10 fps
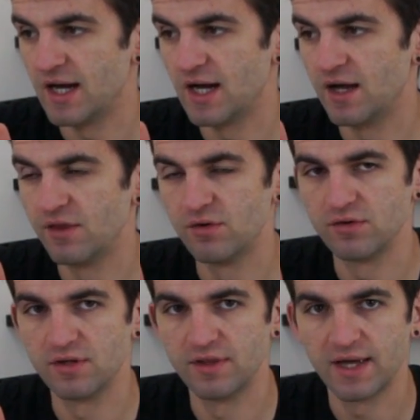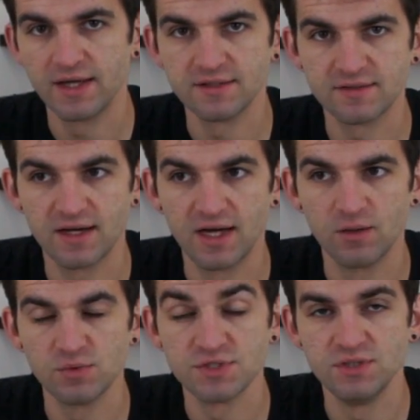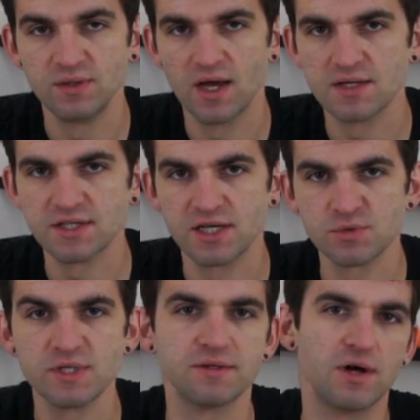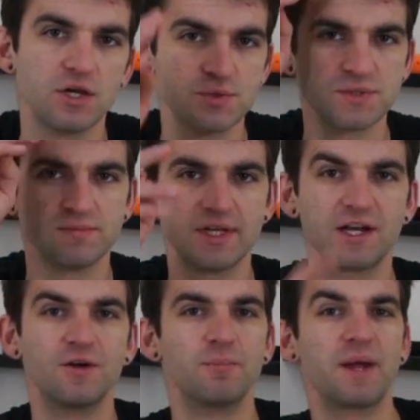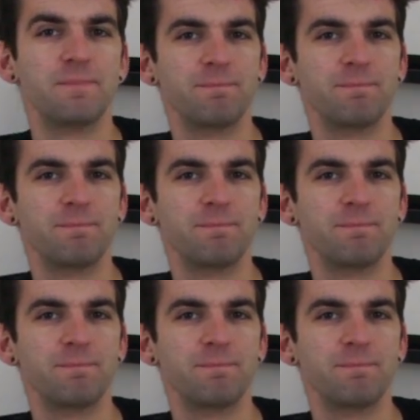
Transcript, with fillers: Other than that, I will see you guys next week. Adios. Take care. Bye.